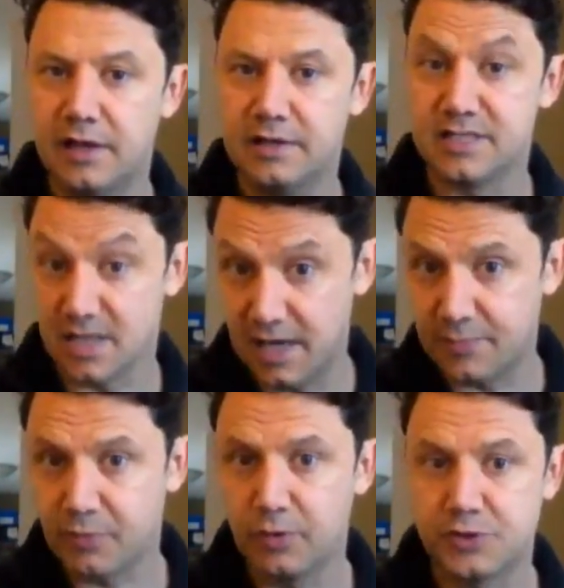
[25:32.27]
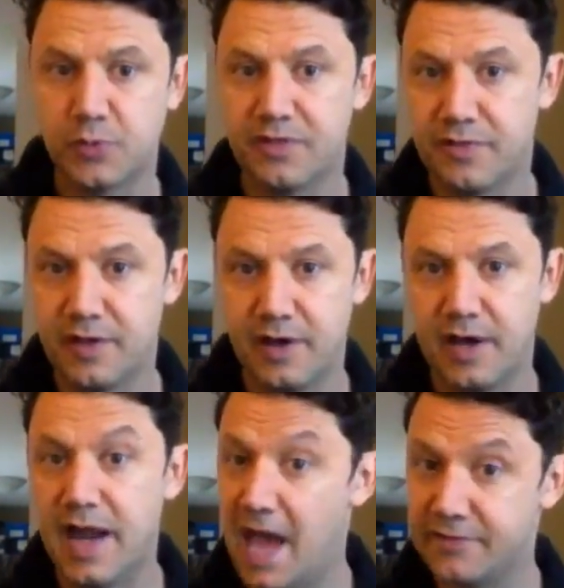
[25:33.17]
design approach with
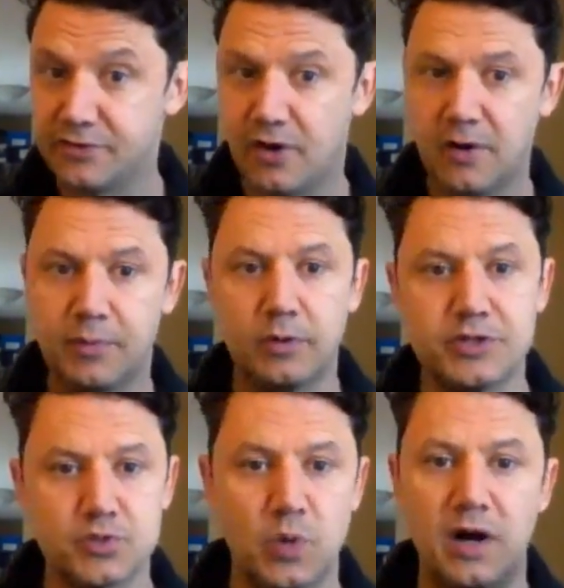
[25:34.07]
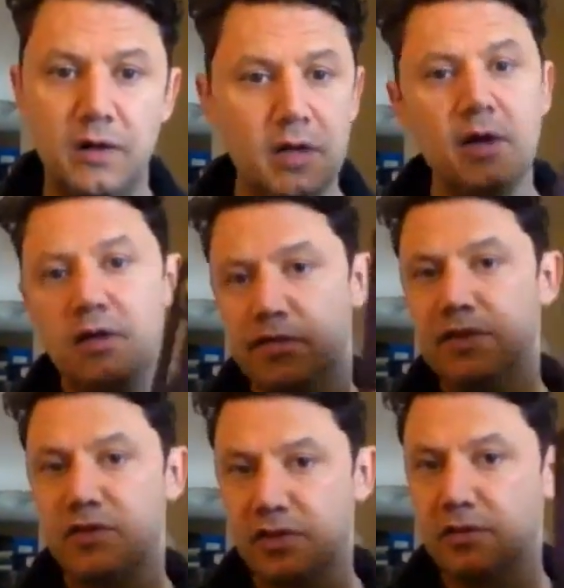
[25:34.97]
an avatar approach as well.
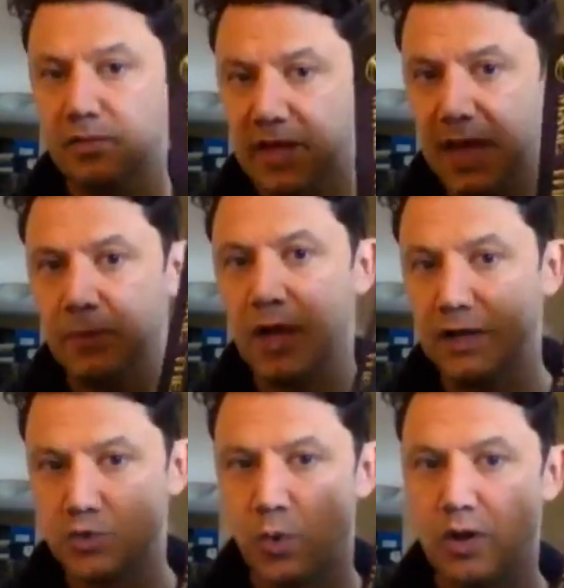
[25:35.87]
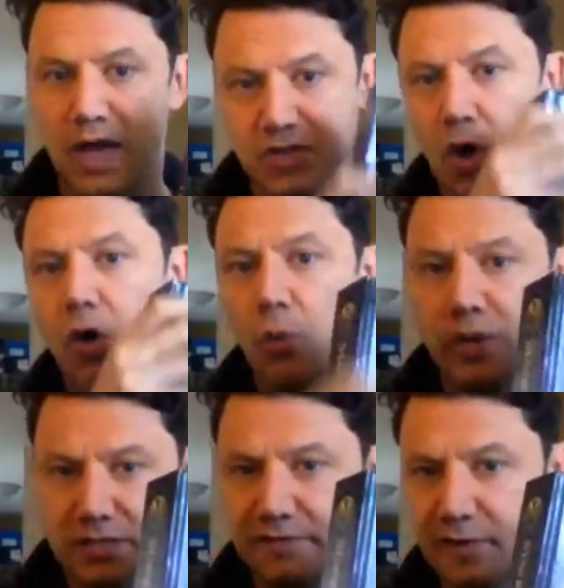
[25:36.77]
This game line as well has
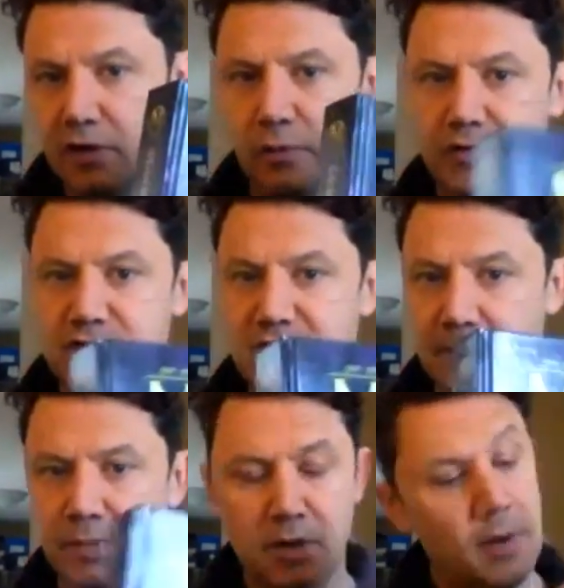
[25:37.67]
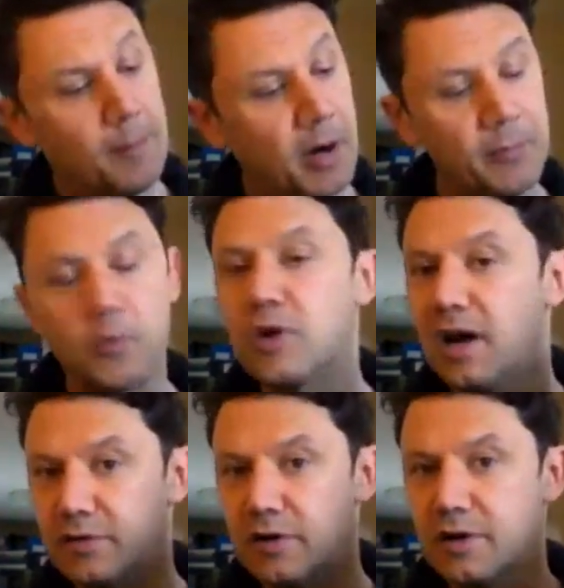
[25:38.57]
always followed the same purple
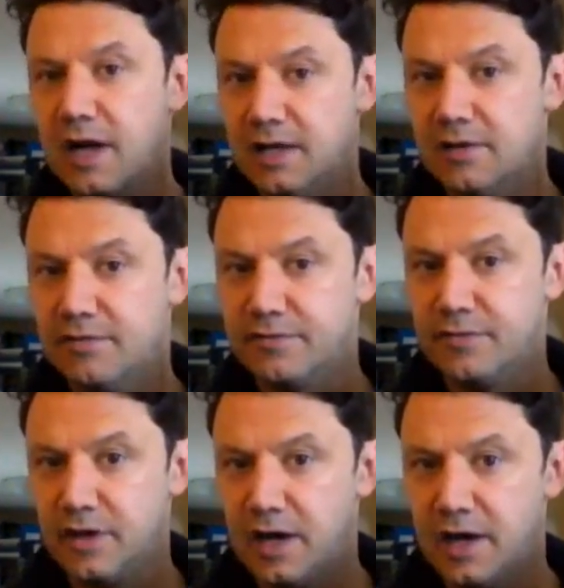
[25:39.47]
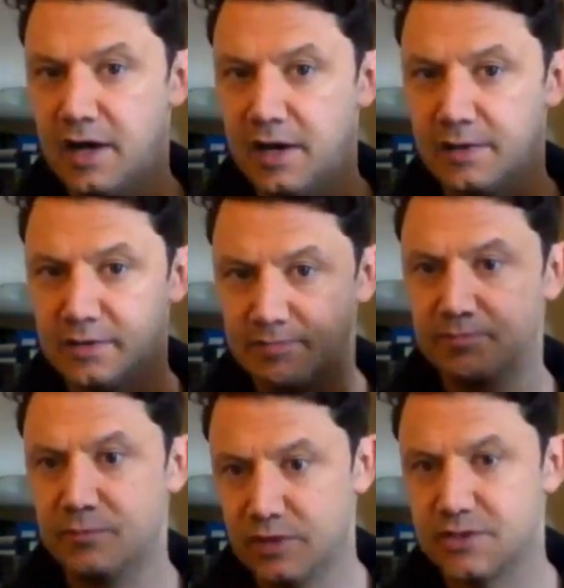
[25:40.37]
cover kind of
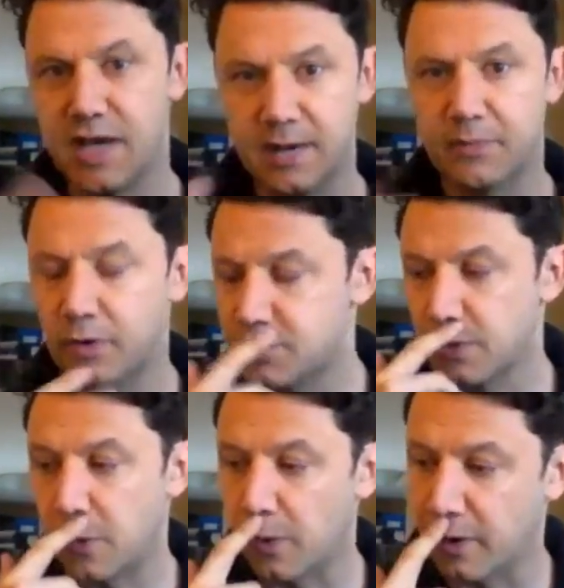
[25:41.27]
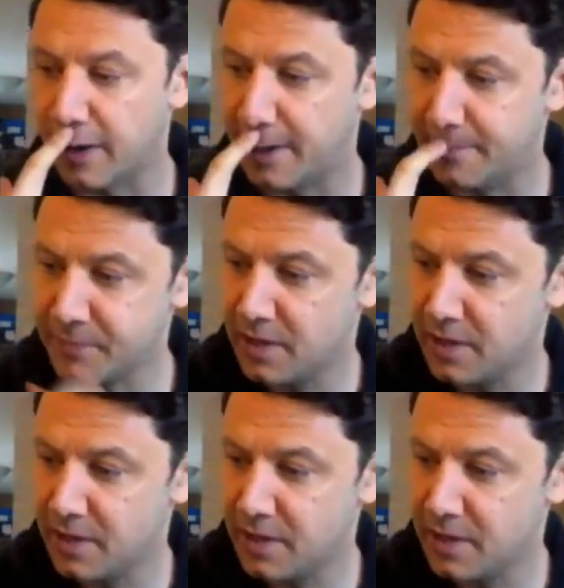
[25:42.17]
design approach or